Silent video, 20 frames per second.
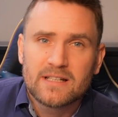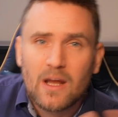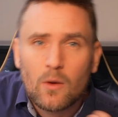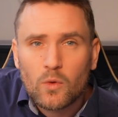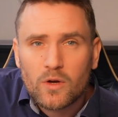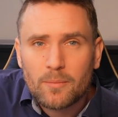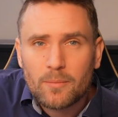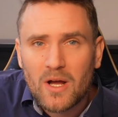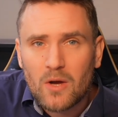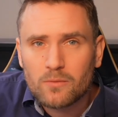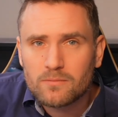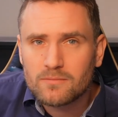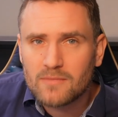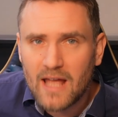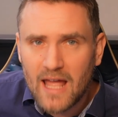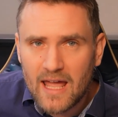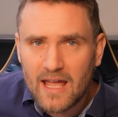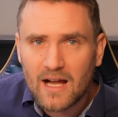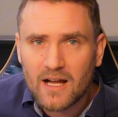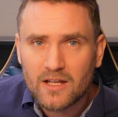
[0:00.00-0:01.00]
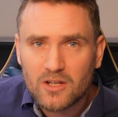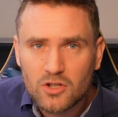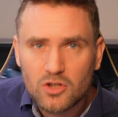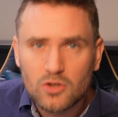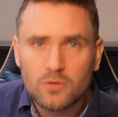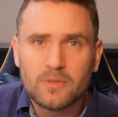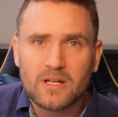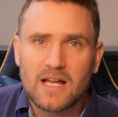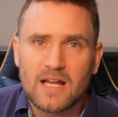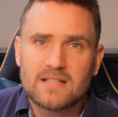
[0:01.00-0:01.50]
what about AI
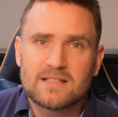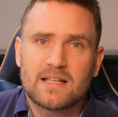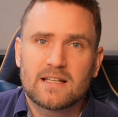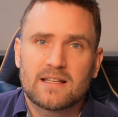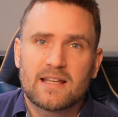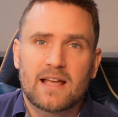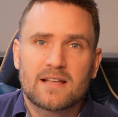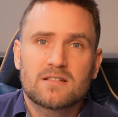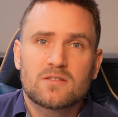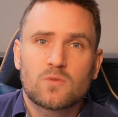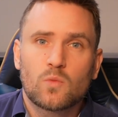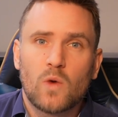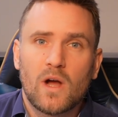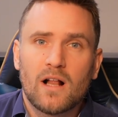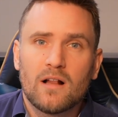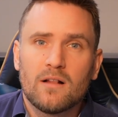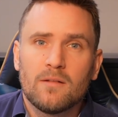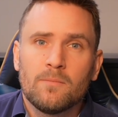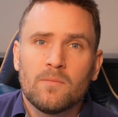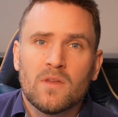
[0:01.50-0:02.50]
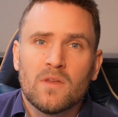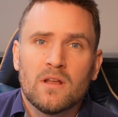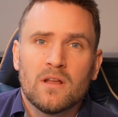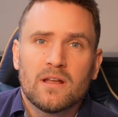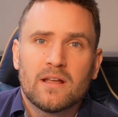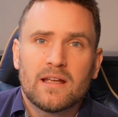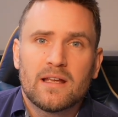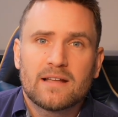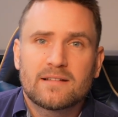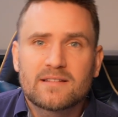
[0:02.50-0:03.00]
humanizing text? Well,
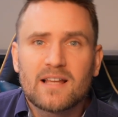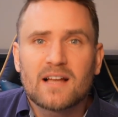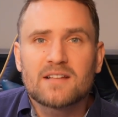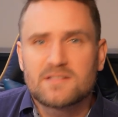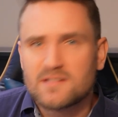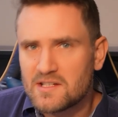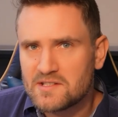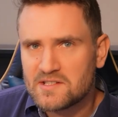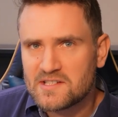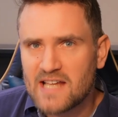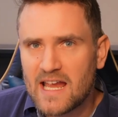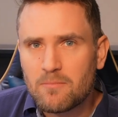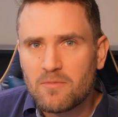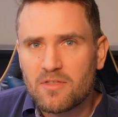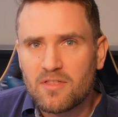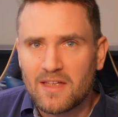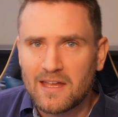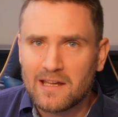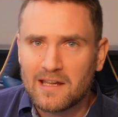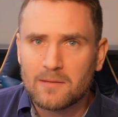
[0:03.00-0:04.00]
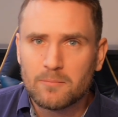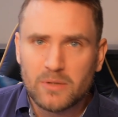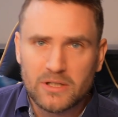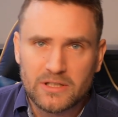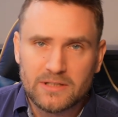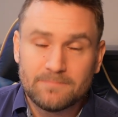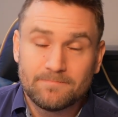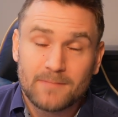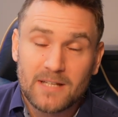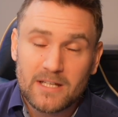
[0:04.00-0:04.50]
it does the same thing,
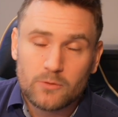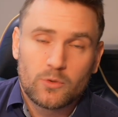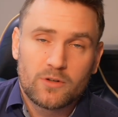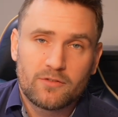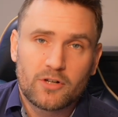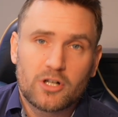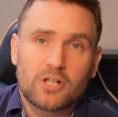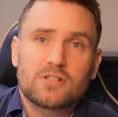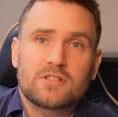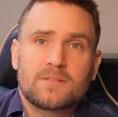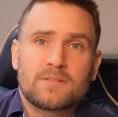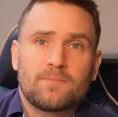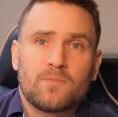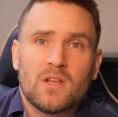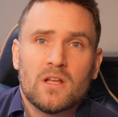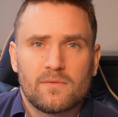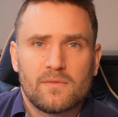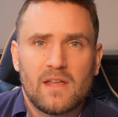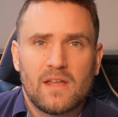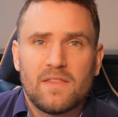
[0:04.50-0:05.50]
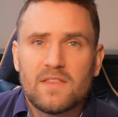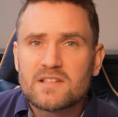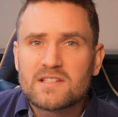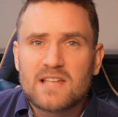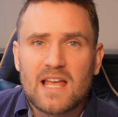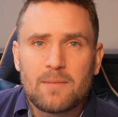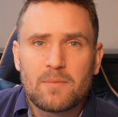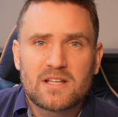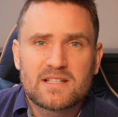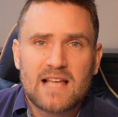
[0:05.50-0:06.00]
but in reverse. In the
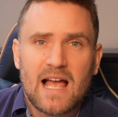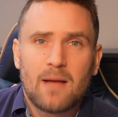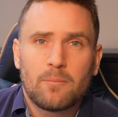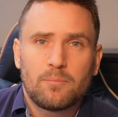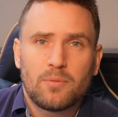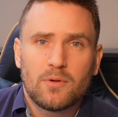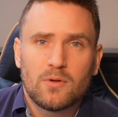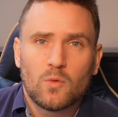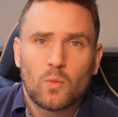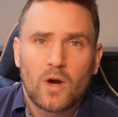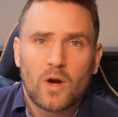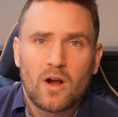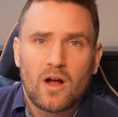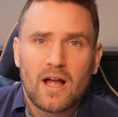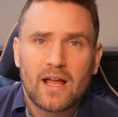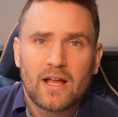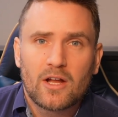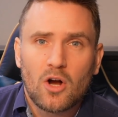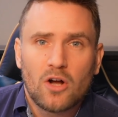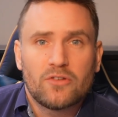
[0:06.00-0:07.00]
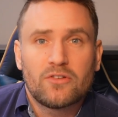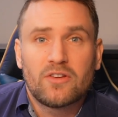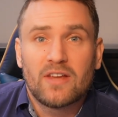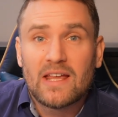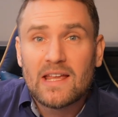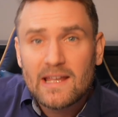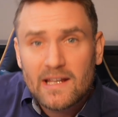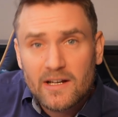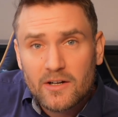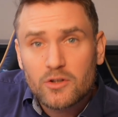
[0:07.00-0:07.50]
same example where I got to
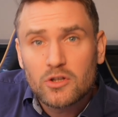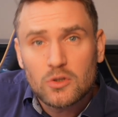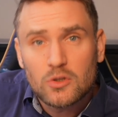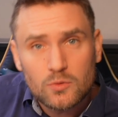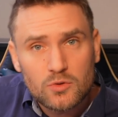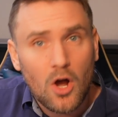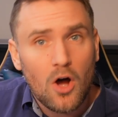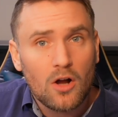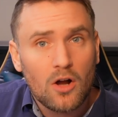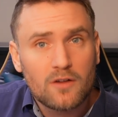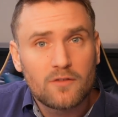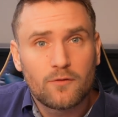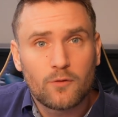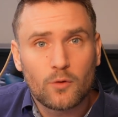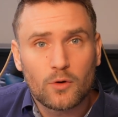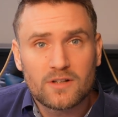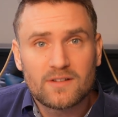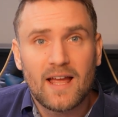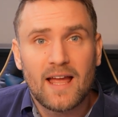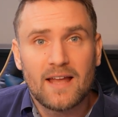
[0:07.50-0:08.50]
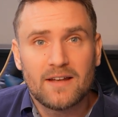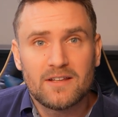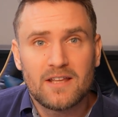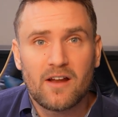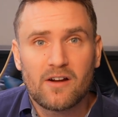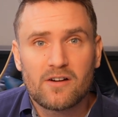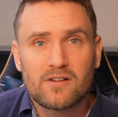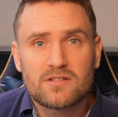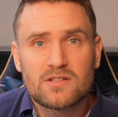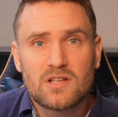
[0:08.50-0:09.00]
hear you talk for 10
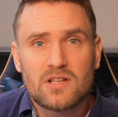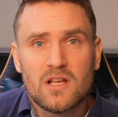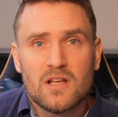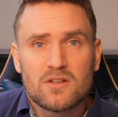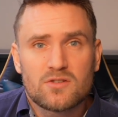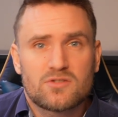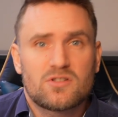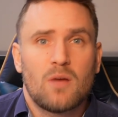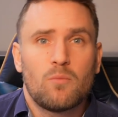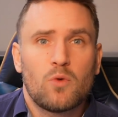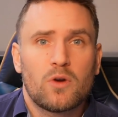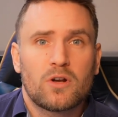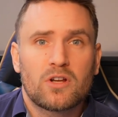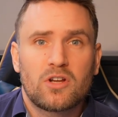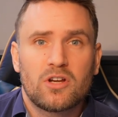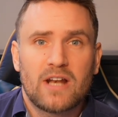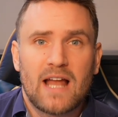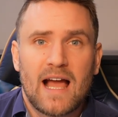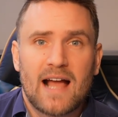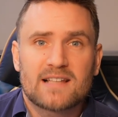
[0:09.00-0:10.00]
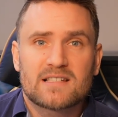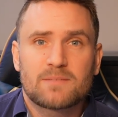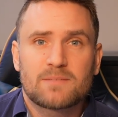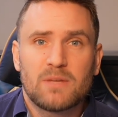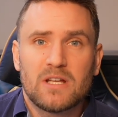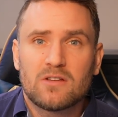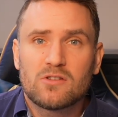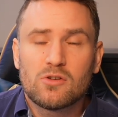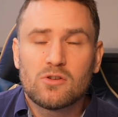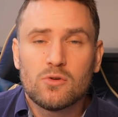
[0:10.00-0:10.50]
years, someone could ask
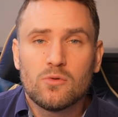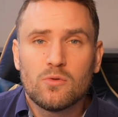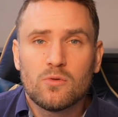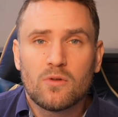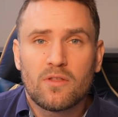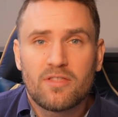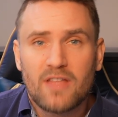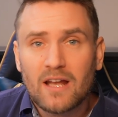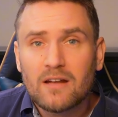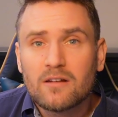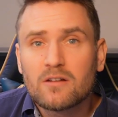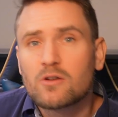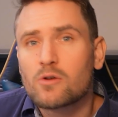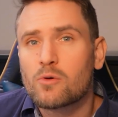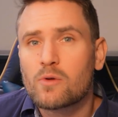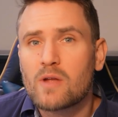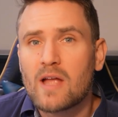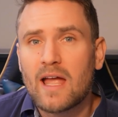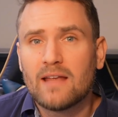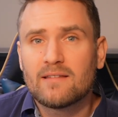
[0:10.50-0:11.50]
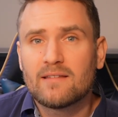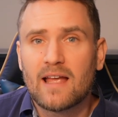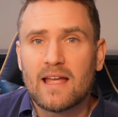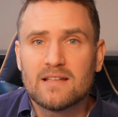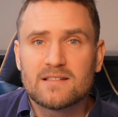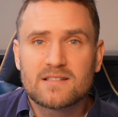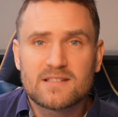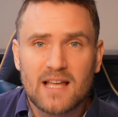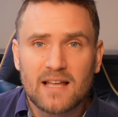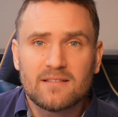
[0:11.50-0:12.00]
me to then create a
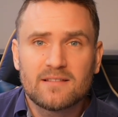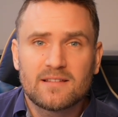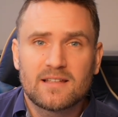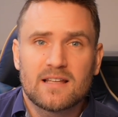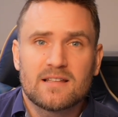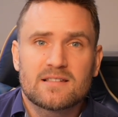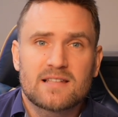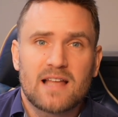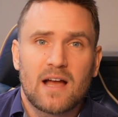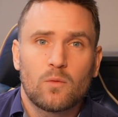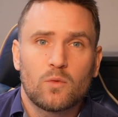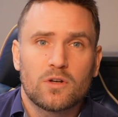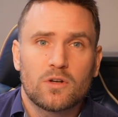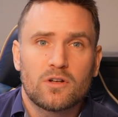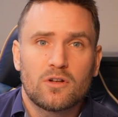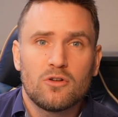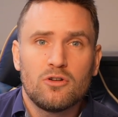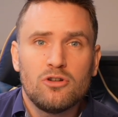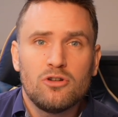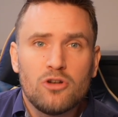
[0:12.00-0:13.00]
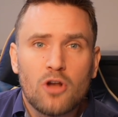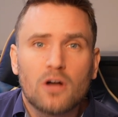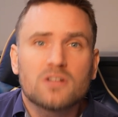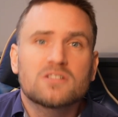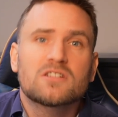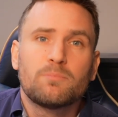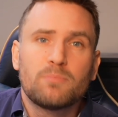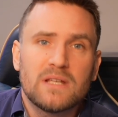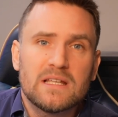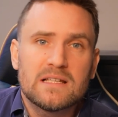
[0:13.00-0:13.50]
sentence that would
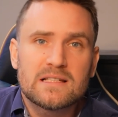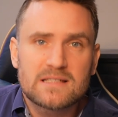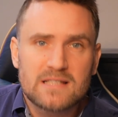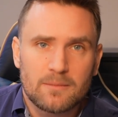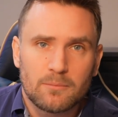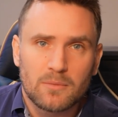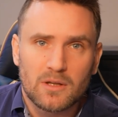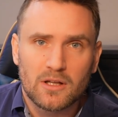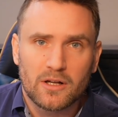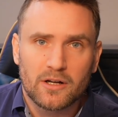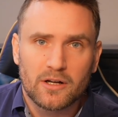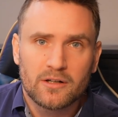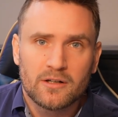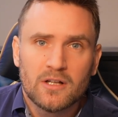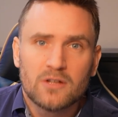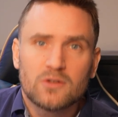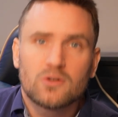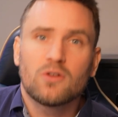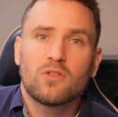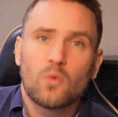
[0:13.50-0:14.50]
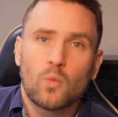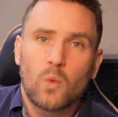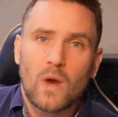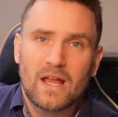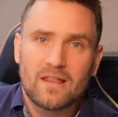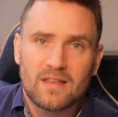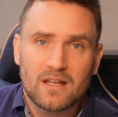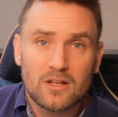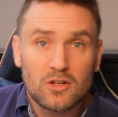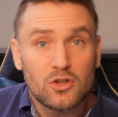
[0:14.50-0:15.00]
not be similar to the way
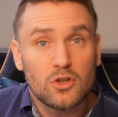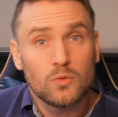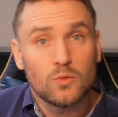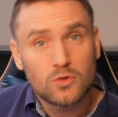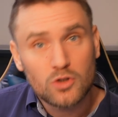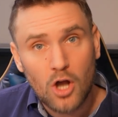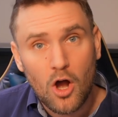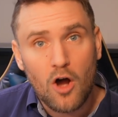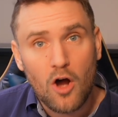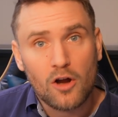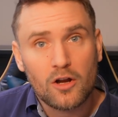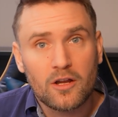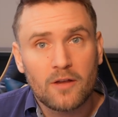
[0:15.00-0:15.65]
that you talk,